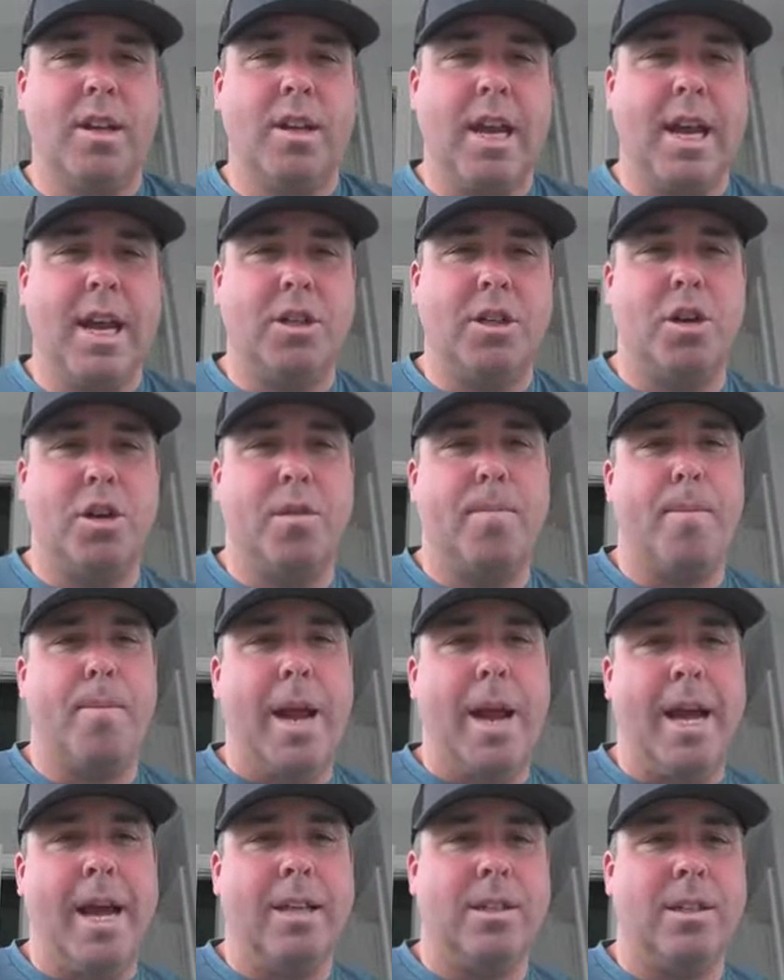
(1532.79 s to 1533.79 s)
catcher
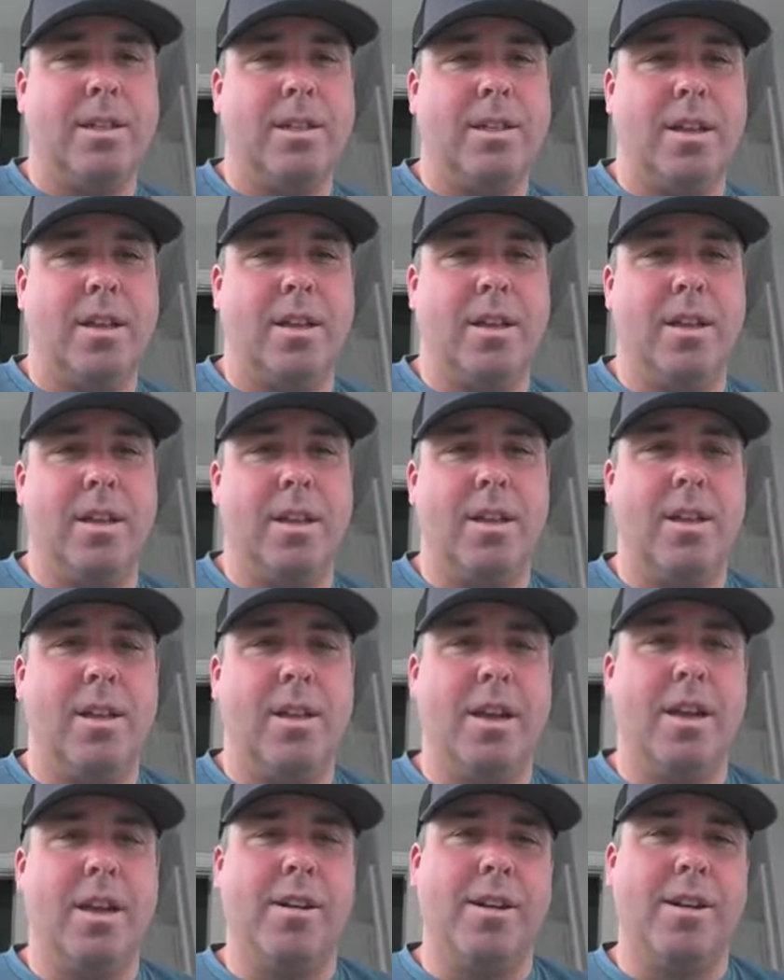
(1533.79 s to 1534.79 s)
bats in
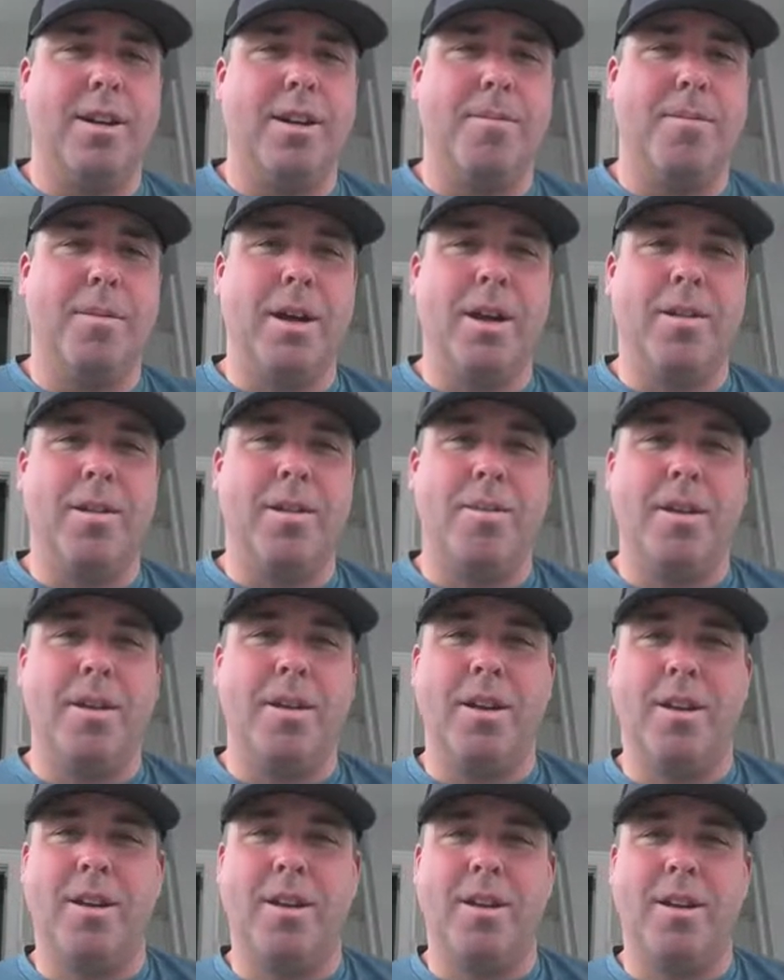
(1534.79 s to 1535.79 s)
the area, in my
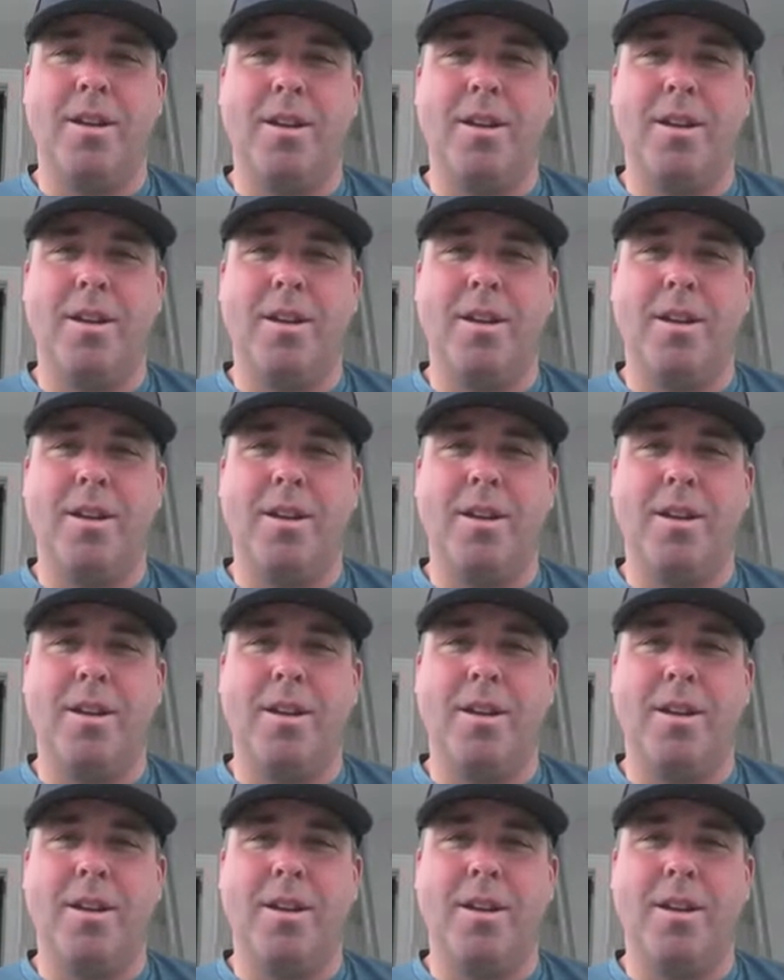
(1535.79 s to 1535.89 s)
opinion.